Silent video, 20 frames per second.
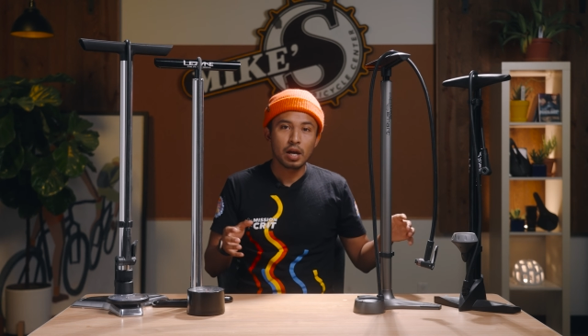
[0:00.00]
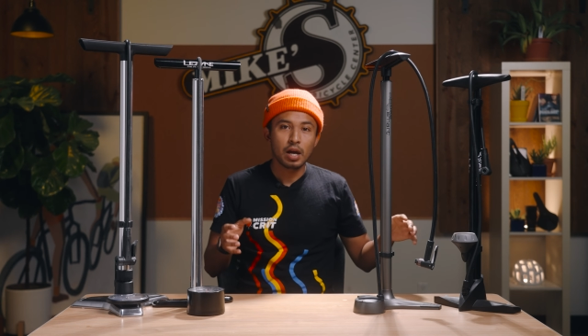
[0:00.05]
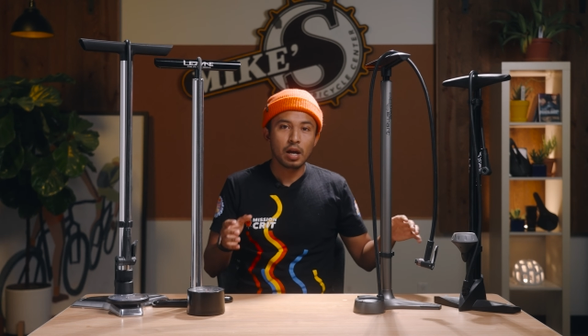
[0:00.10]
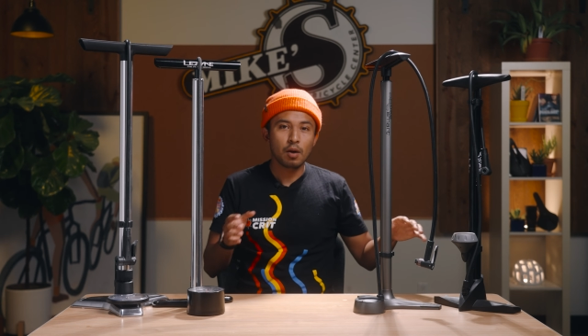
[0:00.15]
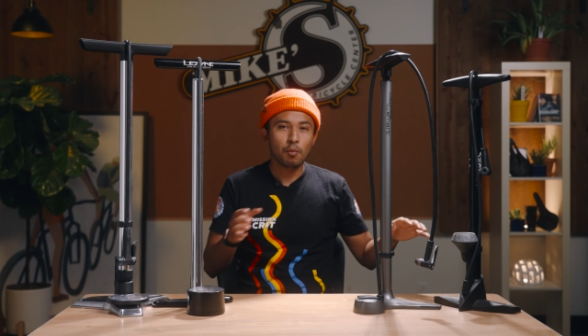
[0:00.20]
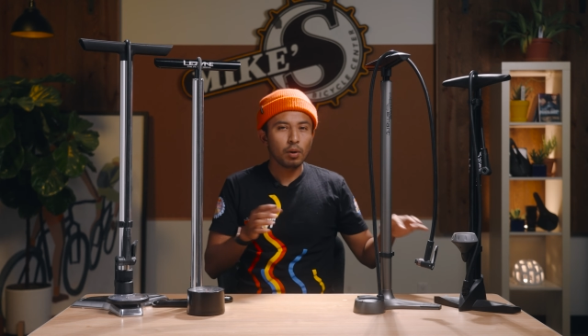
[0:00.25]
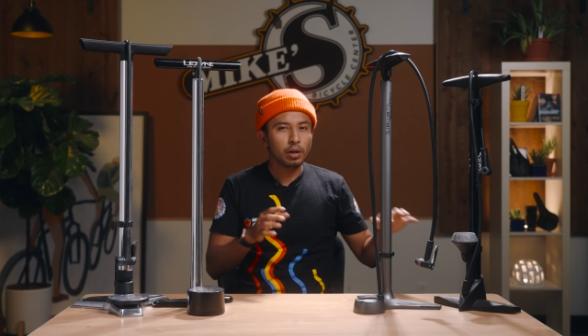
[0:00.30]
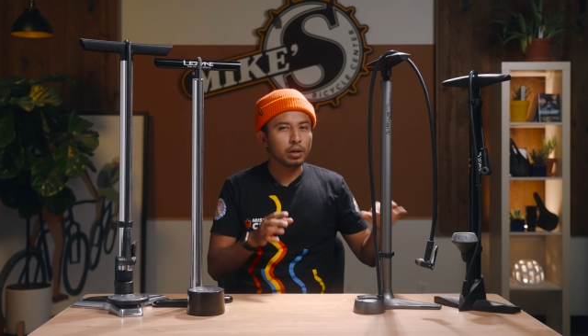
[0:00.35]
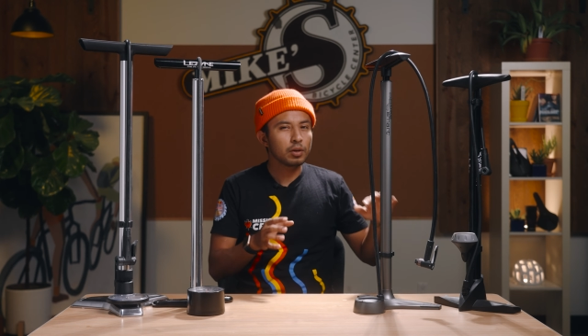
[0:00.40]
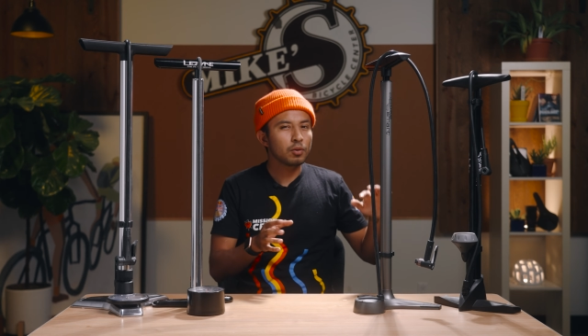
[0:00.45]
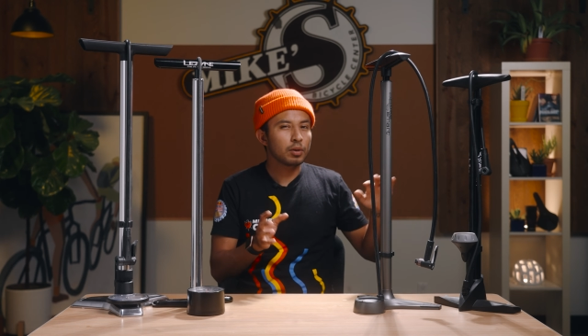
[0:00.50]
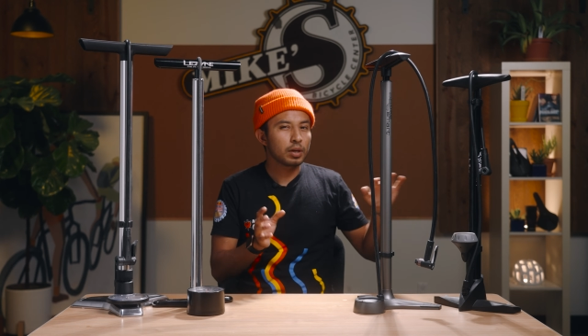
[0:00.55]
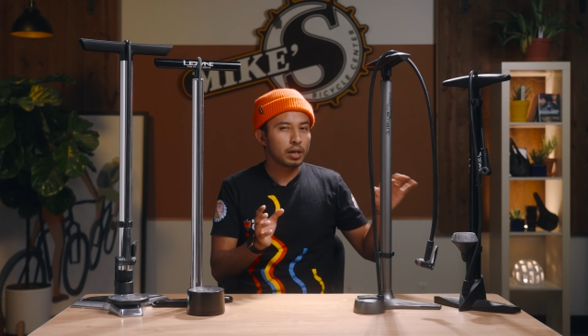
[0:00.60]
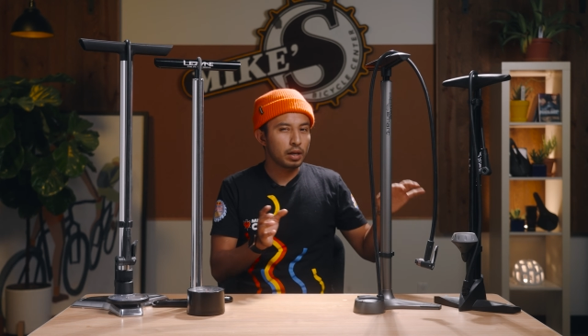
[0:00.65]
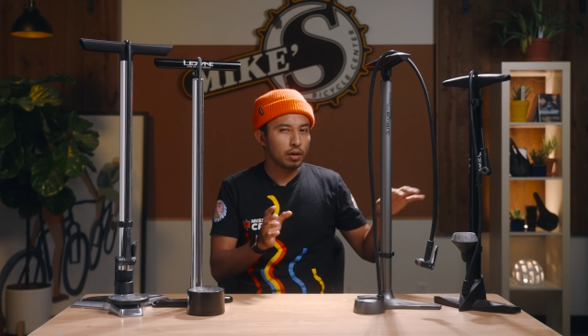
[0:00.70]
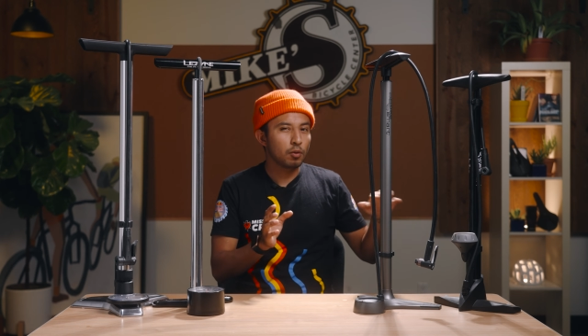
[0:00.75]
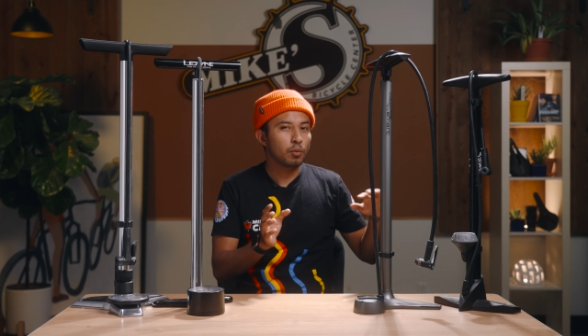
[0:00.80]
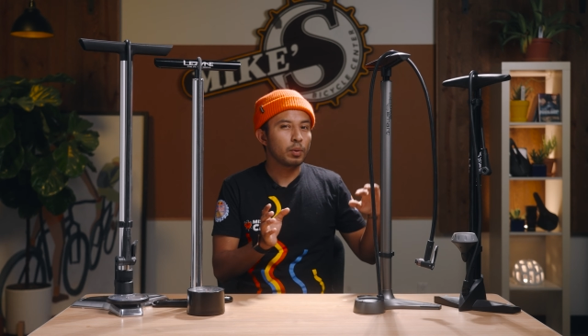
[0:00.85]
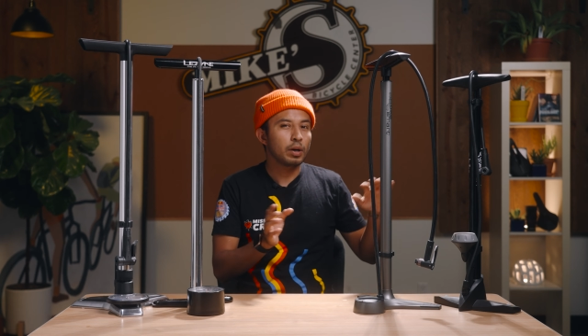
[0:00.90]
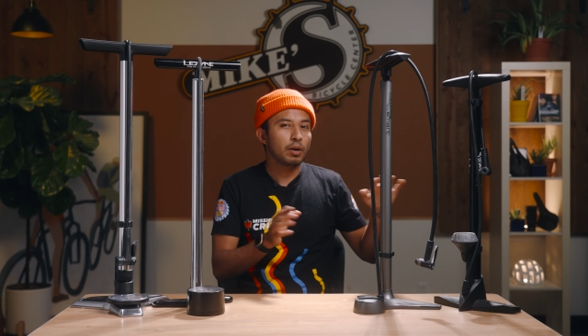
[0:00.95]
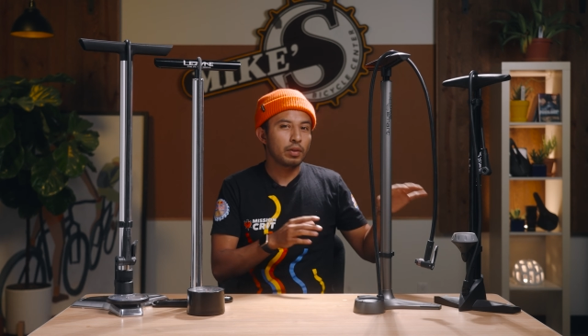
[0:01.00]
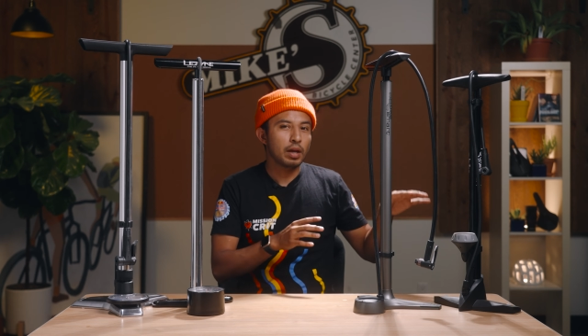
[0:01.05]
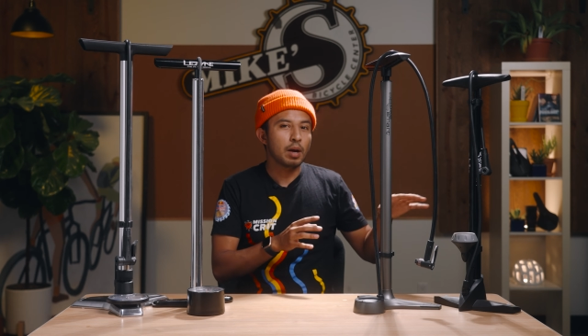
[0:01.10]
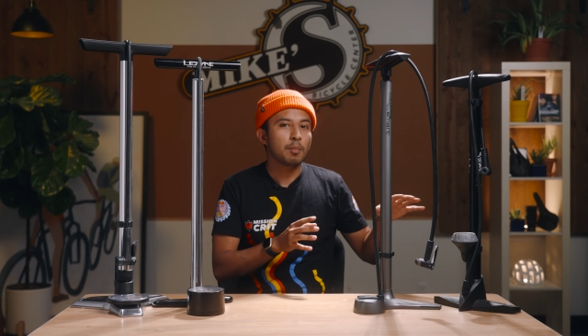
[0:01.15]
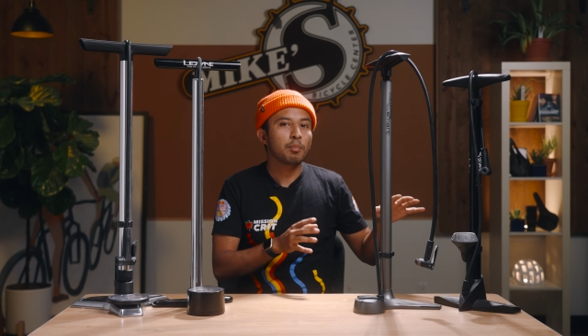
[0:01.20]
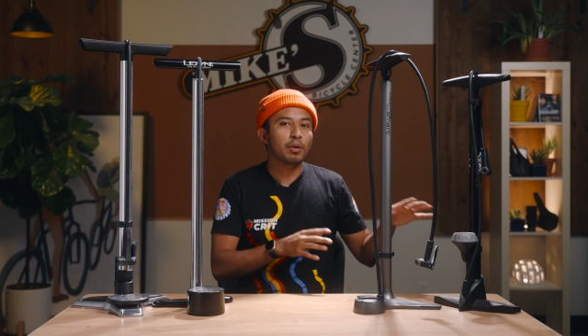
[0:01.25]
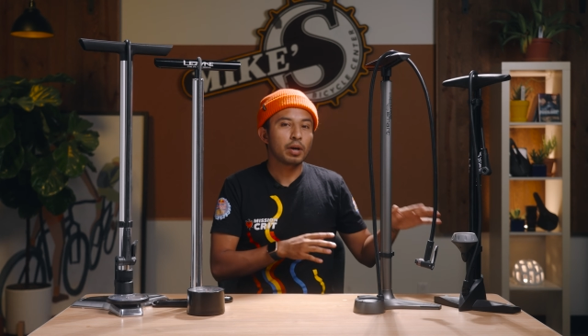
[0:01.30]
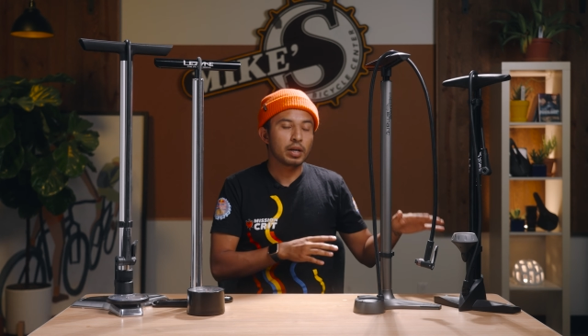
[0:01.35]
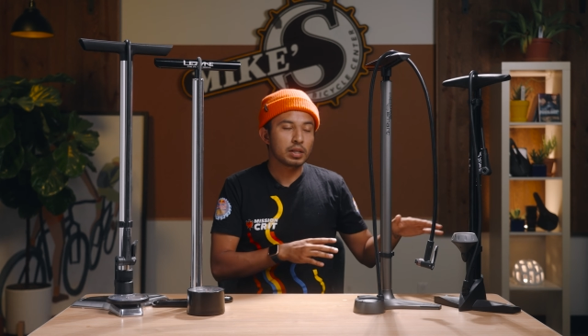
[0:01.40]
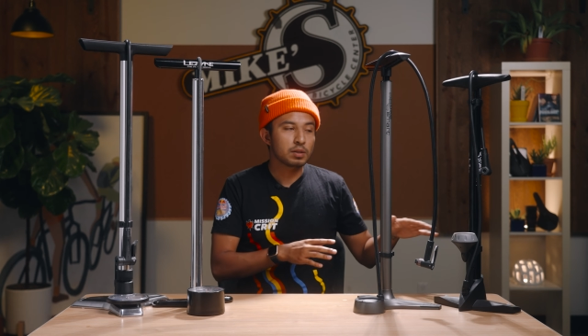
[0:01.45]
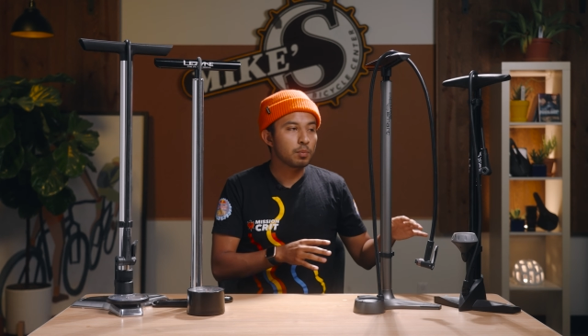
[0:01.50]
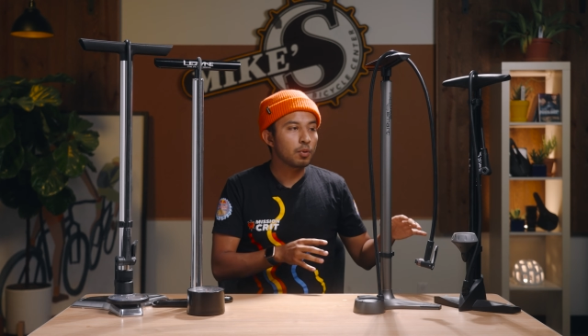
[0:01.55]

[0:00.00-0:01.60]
and what you'll get around that price